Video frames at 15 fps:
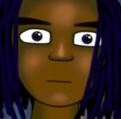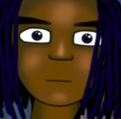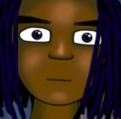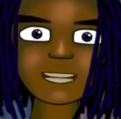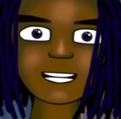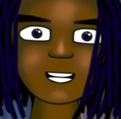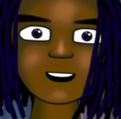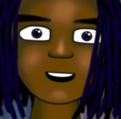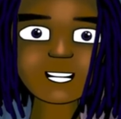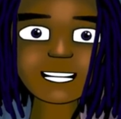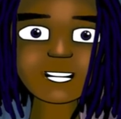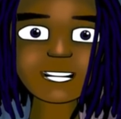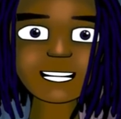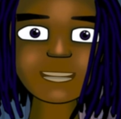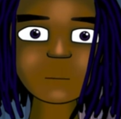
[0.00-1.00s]
think the way they
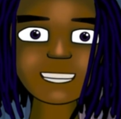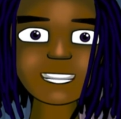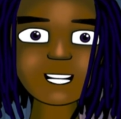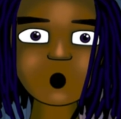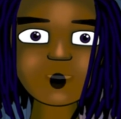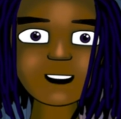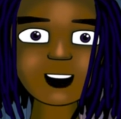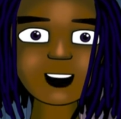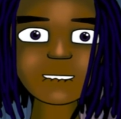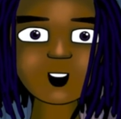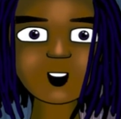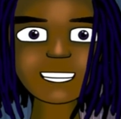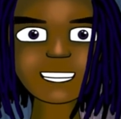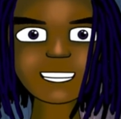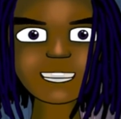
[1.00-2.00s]
do about African
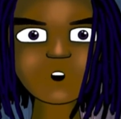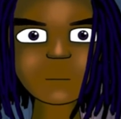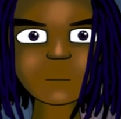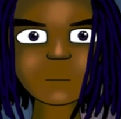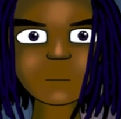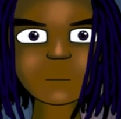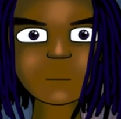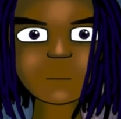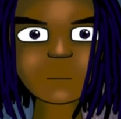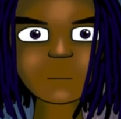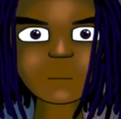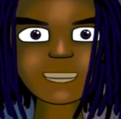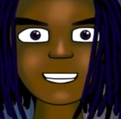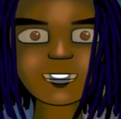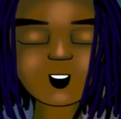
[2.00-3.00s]
history.
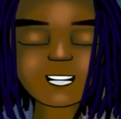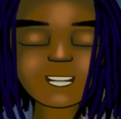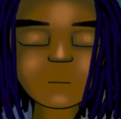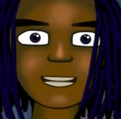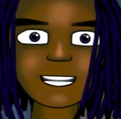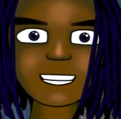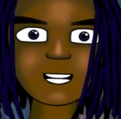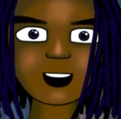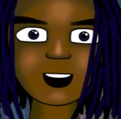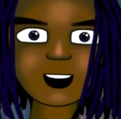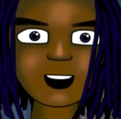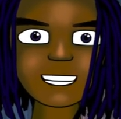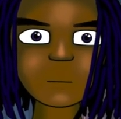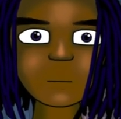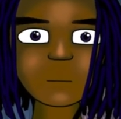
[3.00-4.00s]
Confirmation
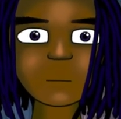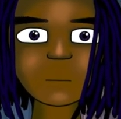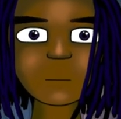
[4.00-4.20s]
bias.